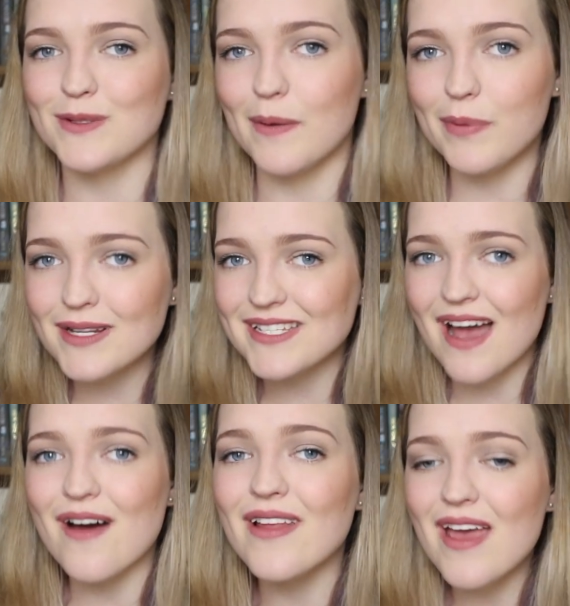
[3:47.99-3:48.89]
so I put it
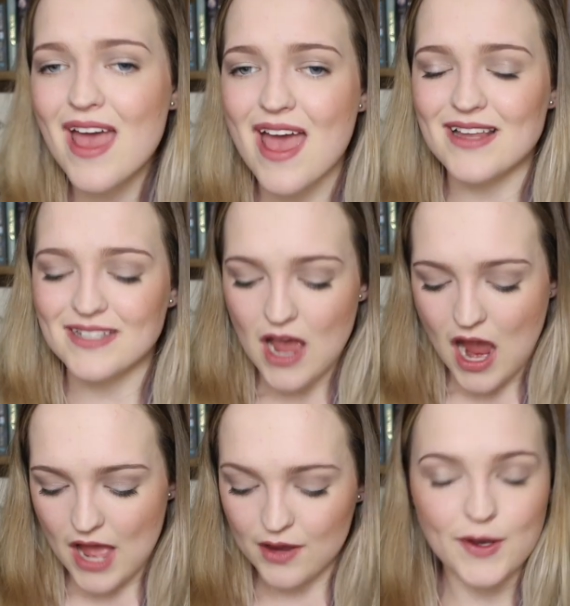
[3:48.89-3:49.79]
down and
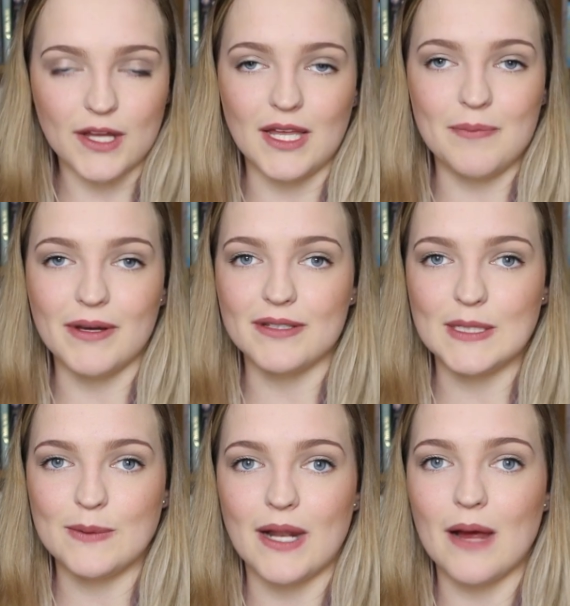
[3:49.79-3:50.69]
I quickly picked
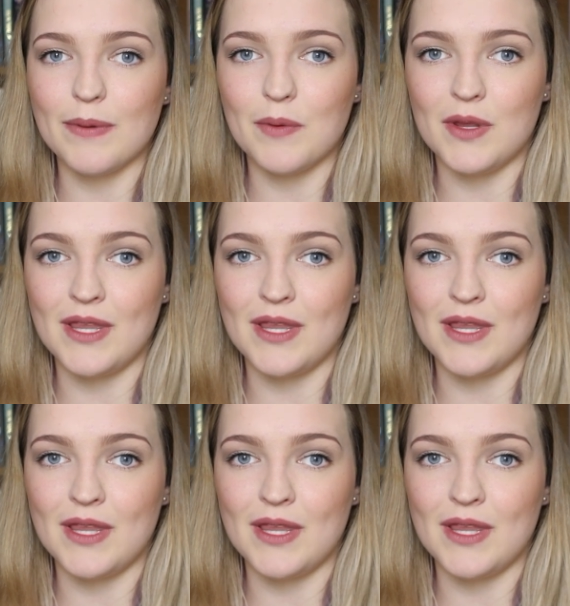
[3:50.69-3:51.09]
this one up